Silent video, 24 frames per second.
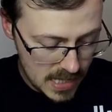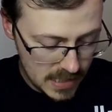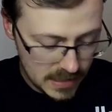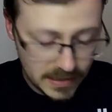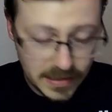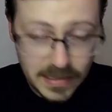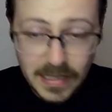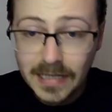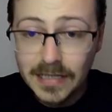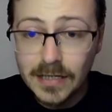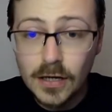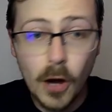
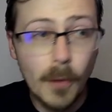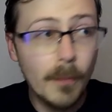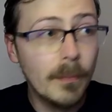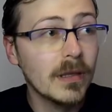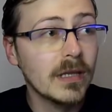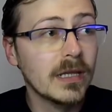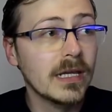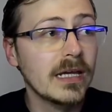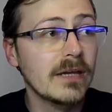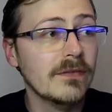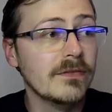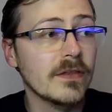did not
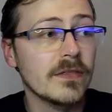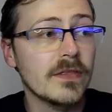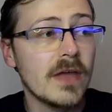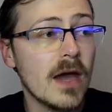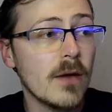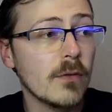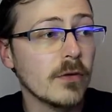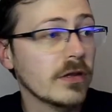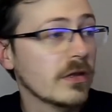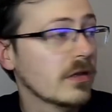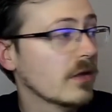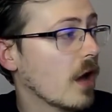believe that there
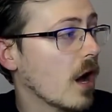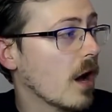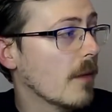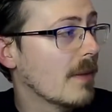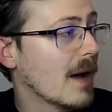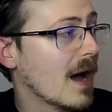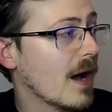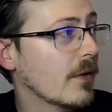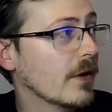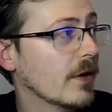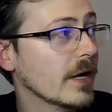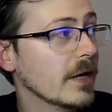was star
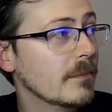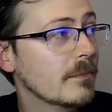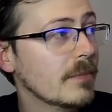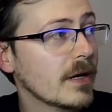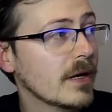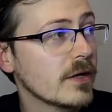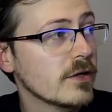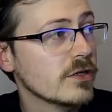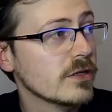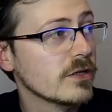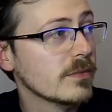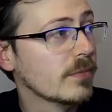power in
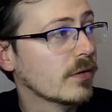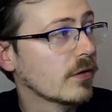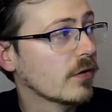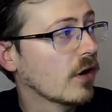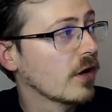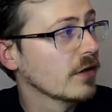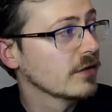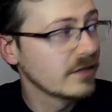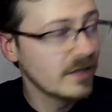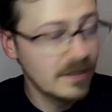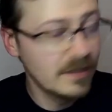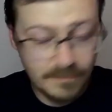Persia
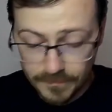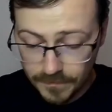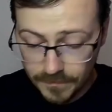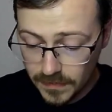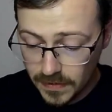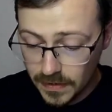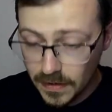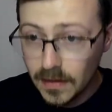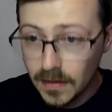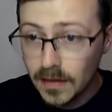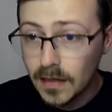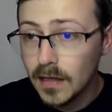Pirotta,
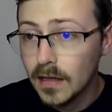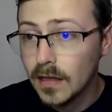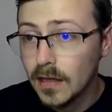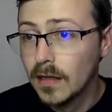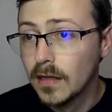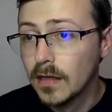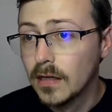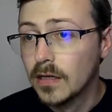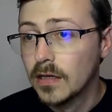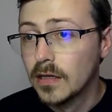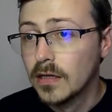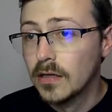
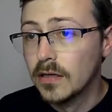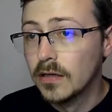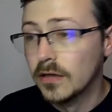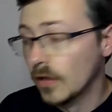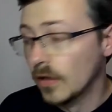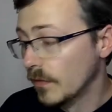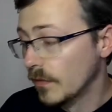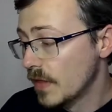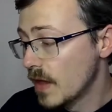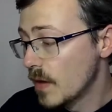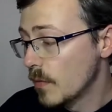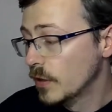so
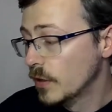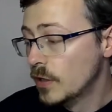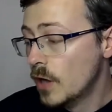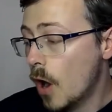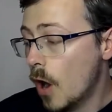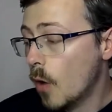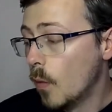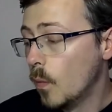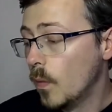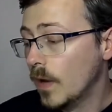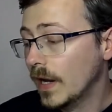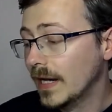they were
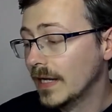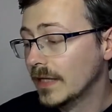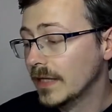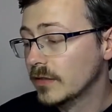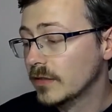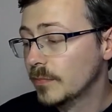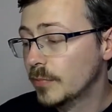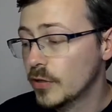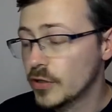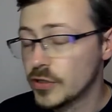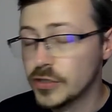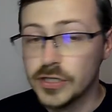not willing to
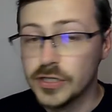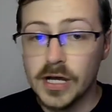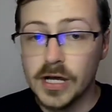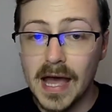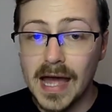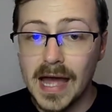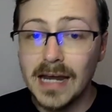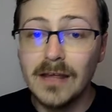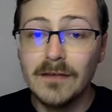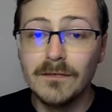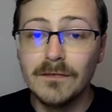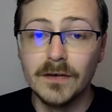push her
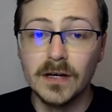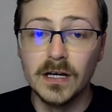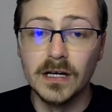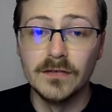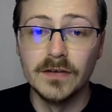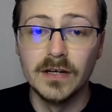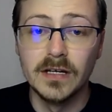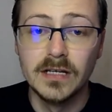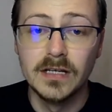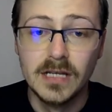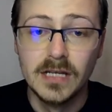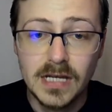any
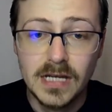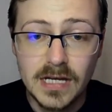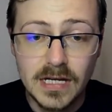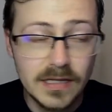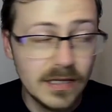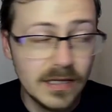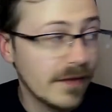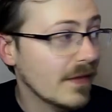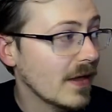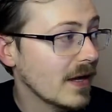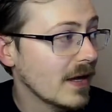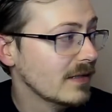further
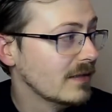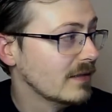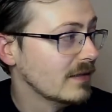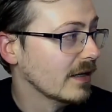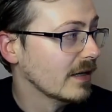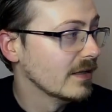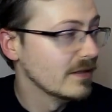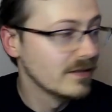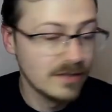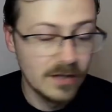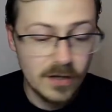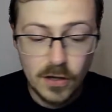than they
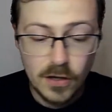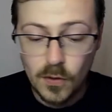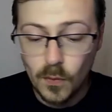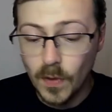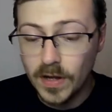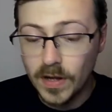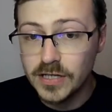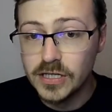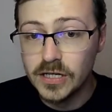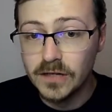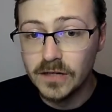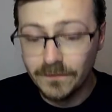did when
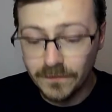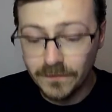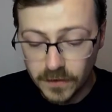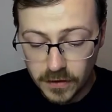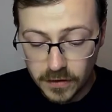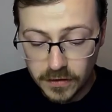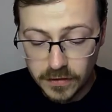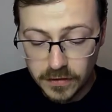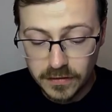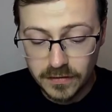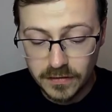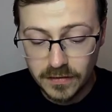she
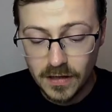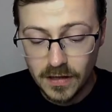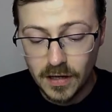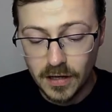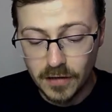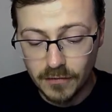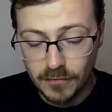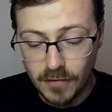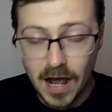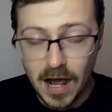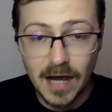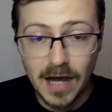first
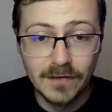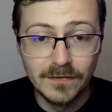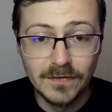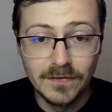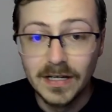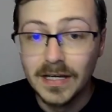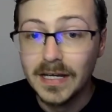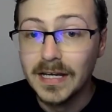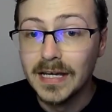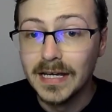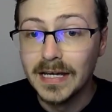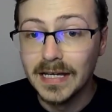arrived
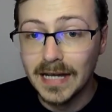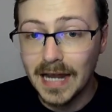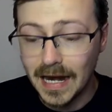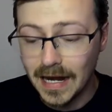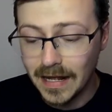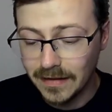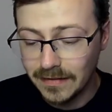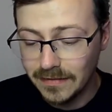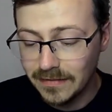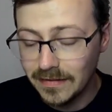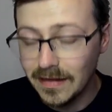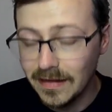in N
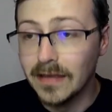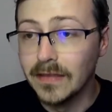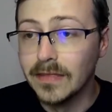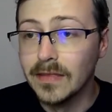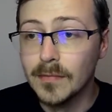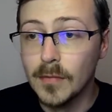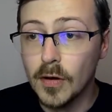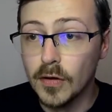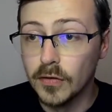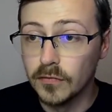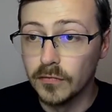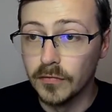X T, the
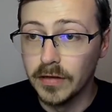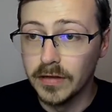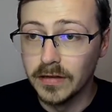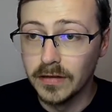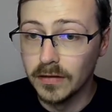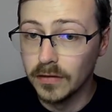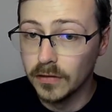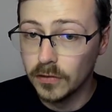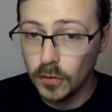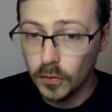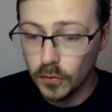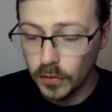most recent
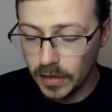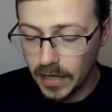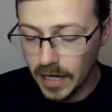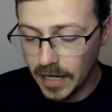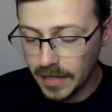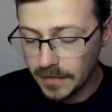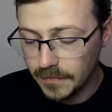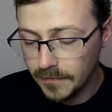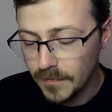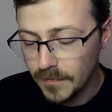storyline.